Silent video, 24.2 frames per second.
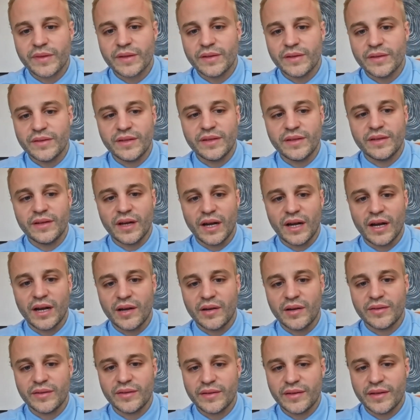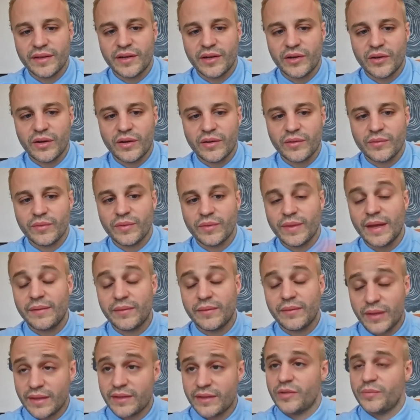did,
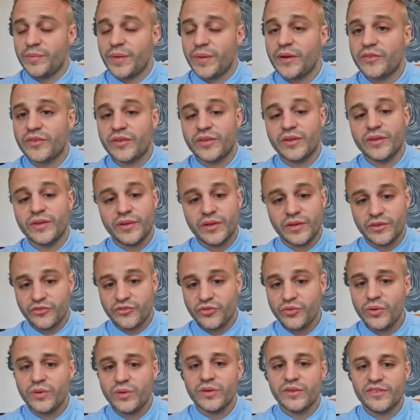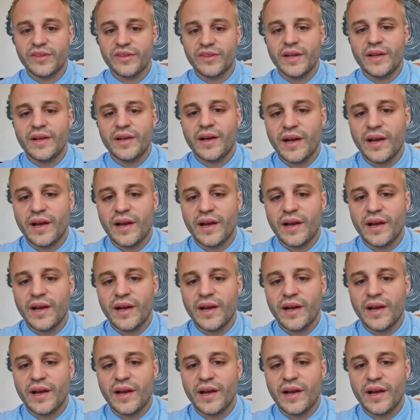that, and compared to the controls,